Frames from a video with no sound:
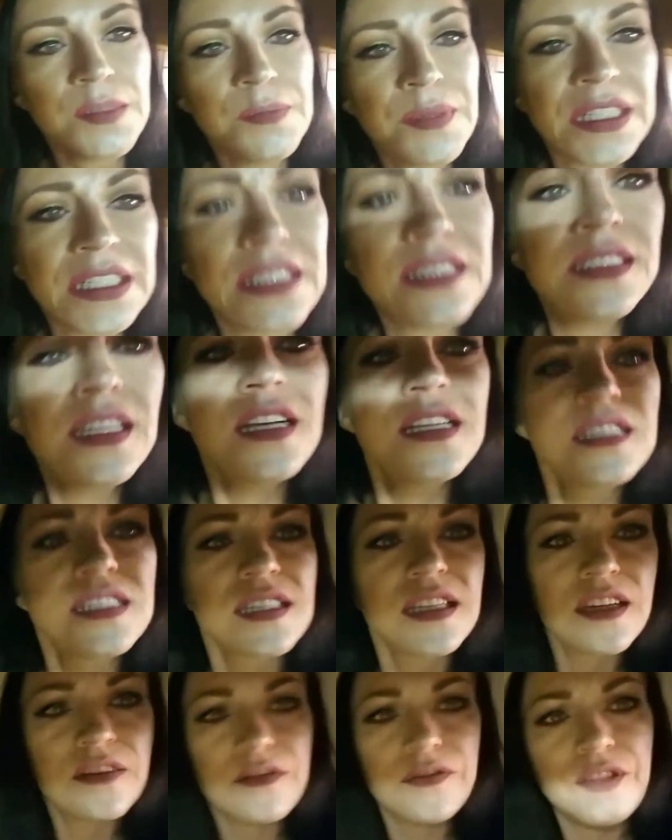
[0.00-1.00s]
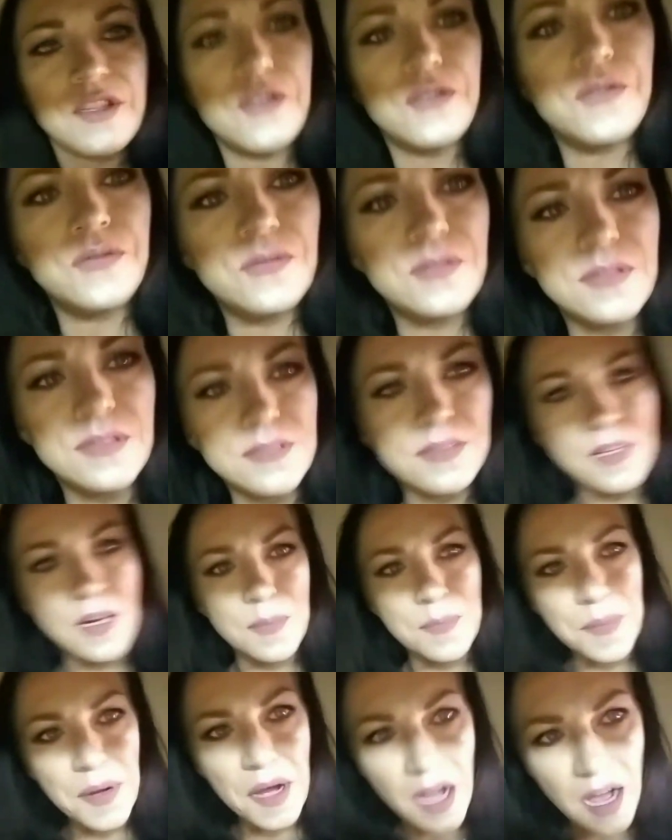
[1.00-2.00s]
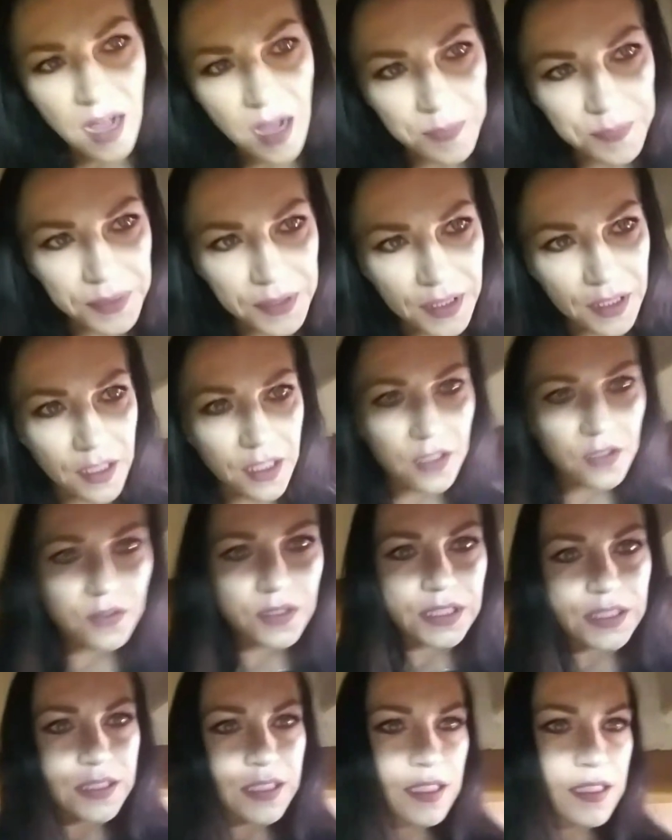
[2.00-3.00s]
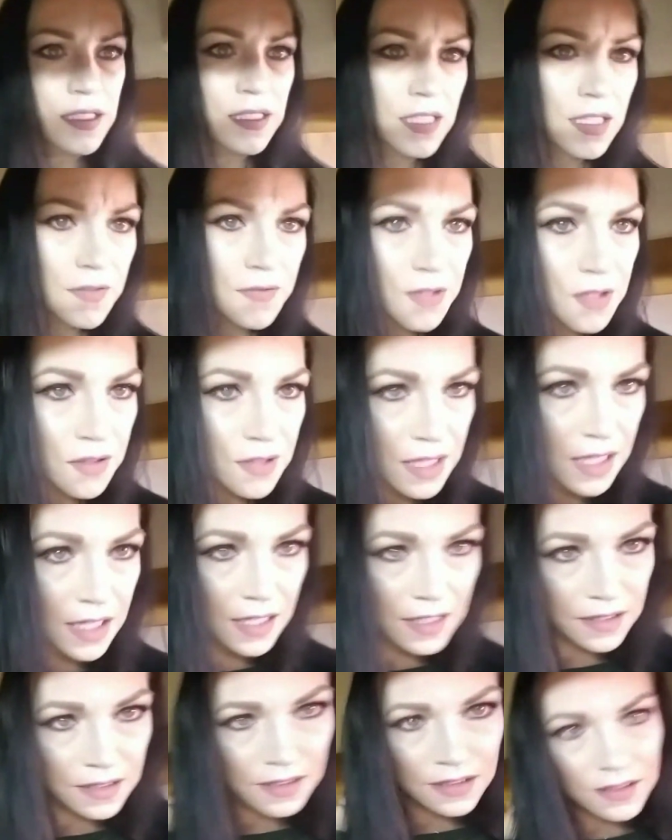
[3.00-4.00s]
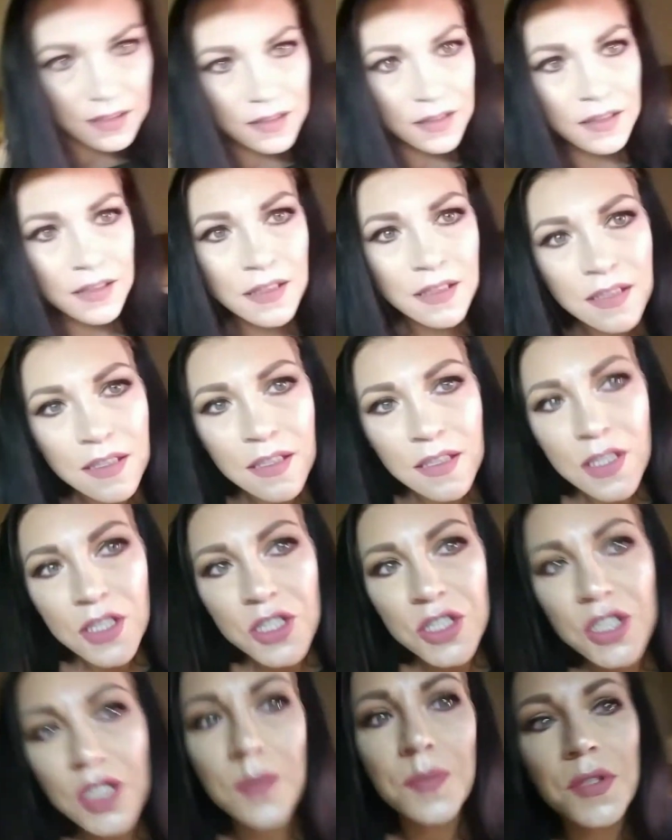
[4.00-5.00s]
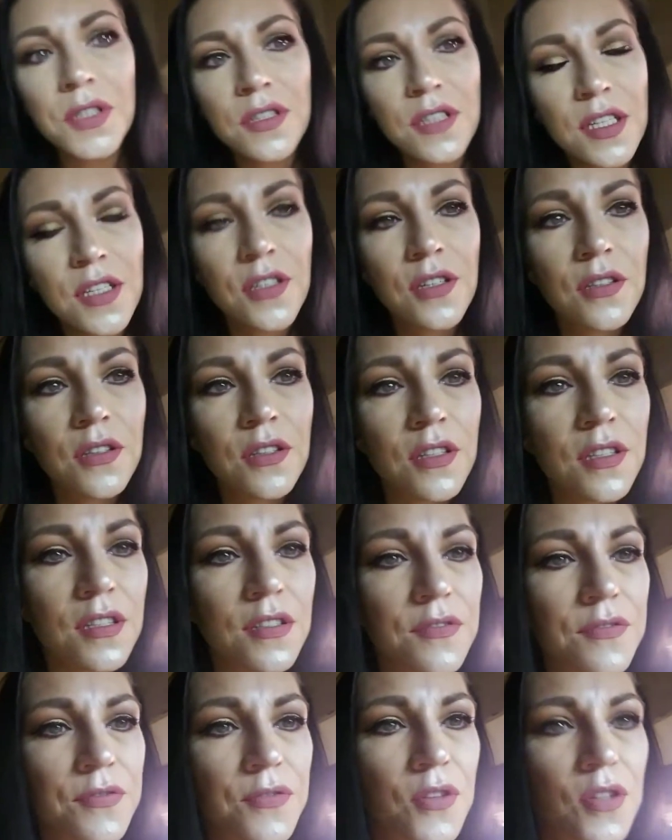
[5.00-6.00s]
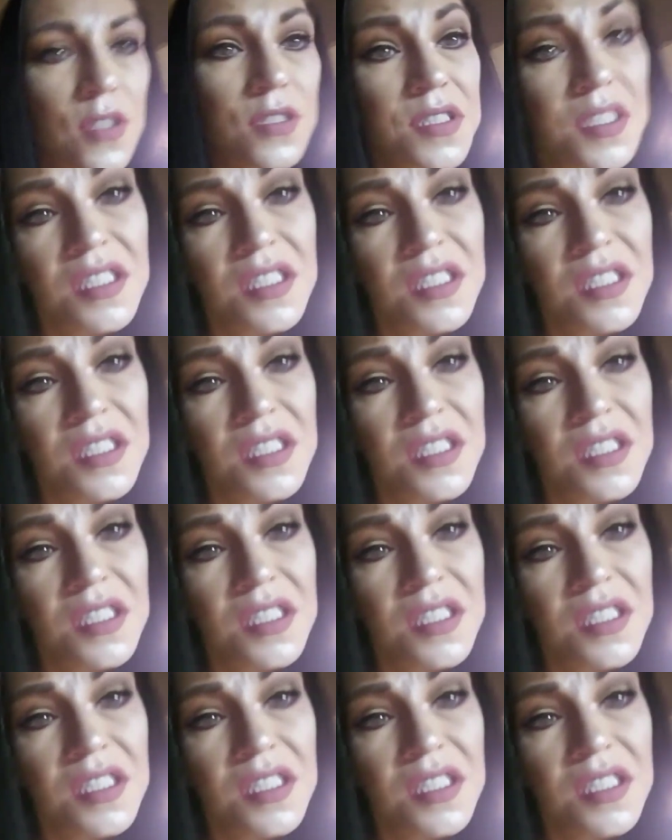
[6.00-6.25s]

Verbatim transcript: but it does give you a pop, you know. It does give you that shimmer that you're looking for.